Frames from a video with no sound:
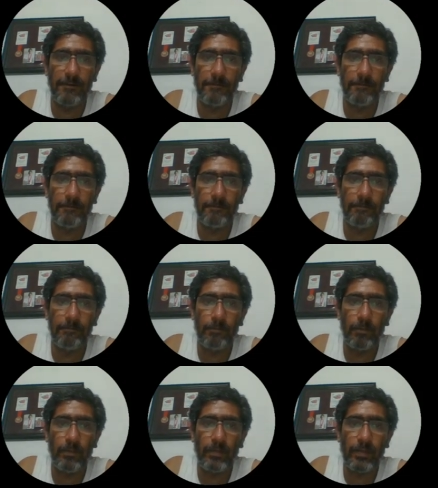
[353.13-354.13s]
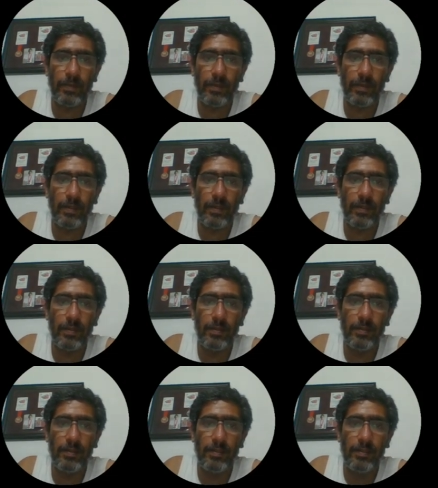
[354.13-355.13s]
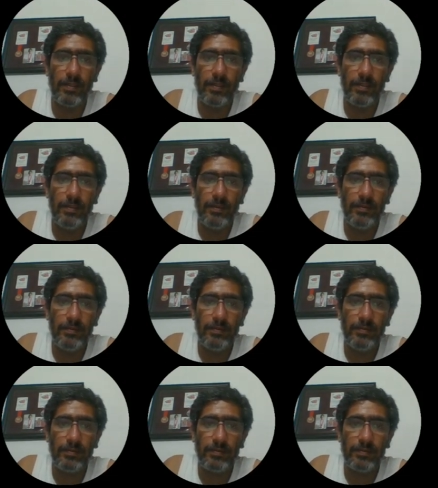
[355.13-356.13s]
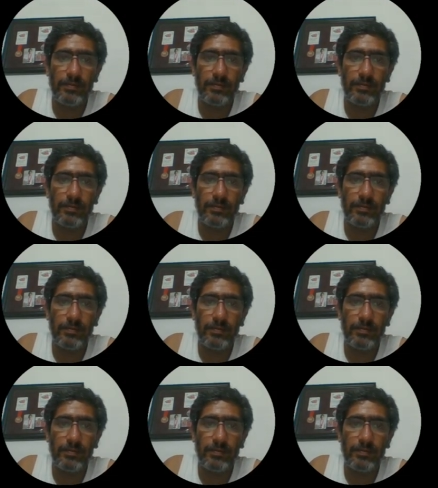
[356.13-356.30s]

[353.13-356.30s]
(silence)